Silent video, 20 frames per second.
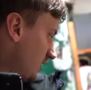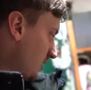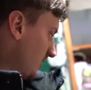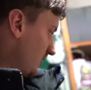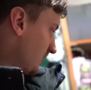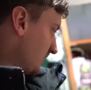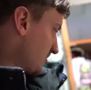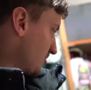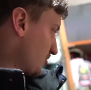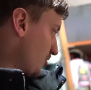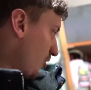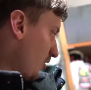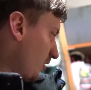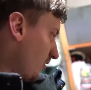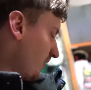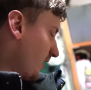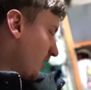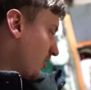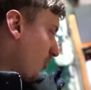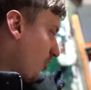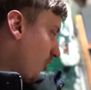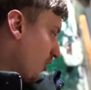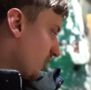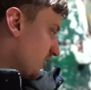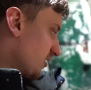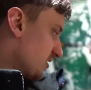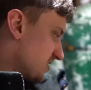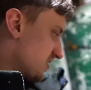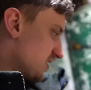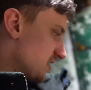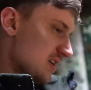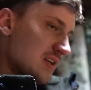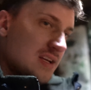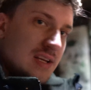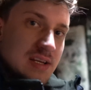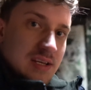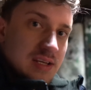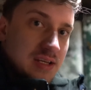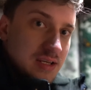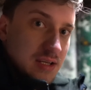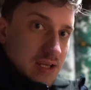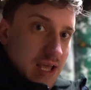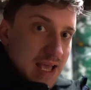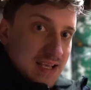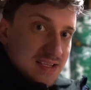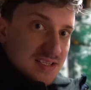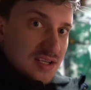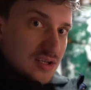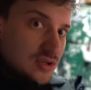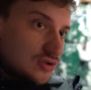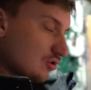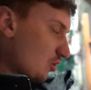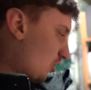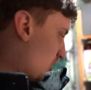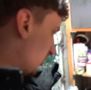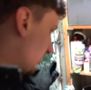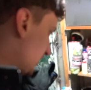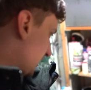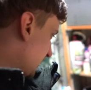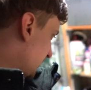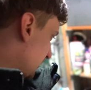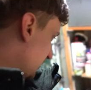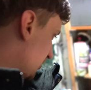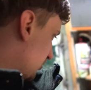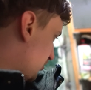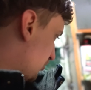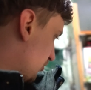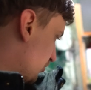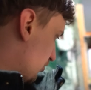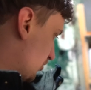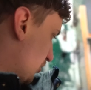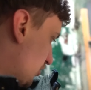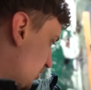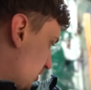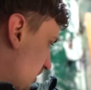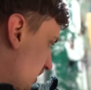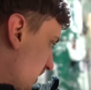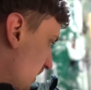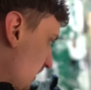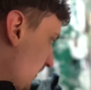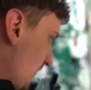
install the coils. As I told, I need to